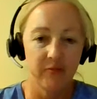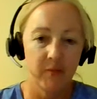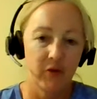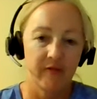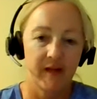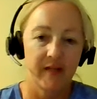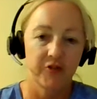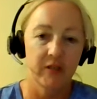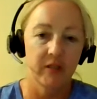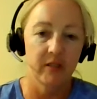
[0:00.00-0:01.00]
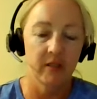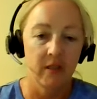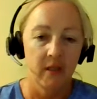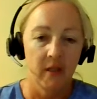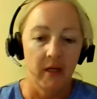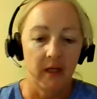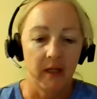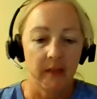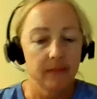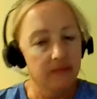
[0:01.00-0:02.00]
motivation,
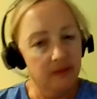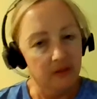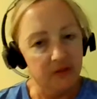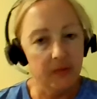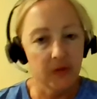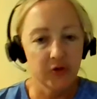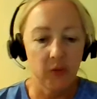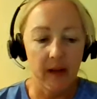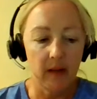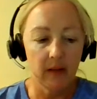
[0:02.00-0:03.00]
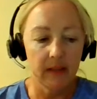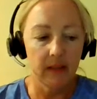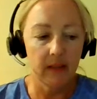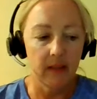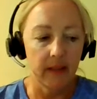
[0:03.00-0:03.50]
spirituality,